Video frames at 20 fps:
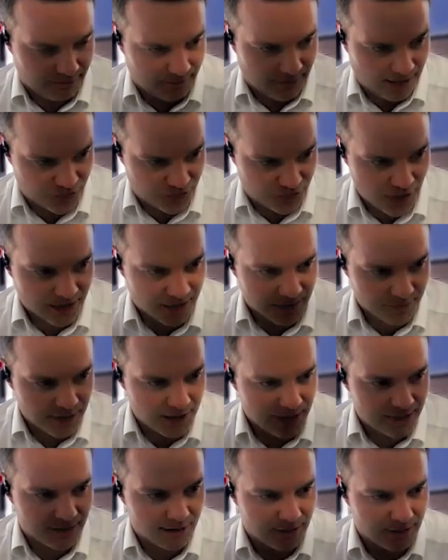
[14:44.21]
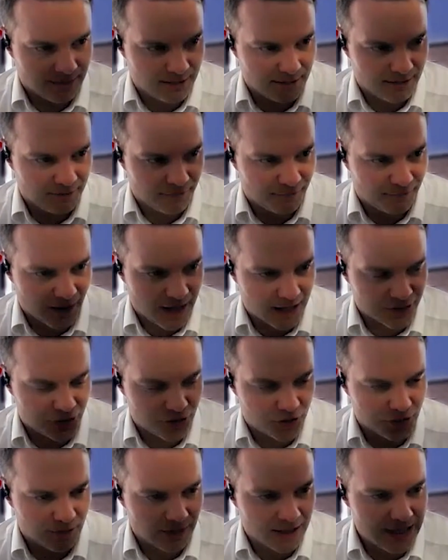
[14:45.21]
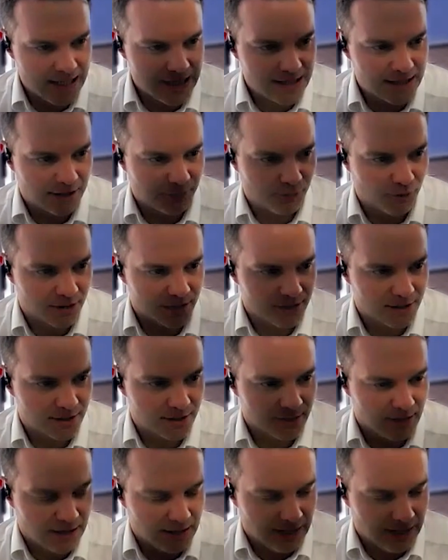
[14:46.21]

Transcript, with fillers: attracted me to the flash Joule heating was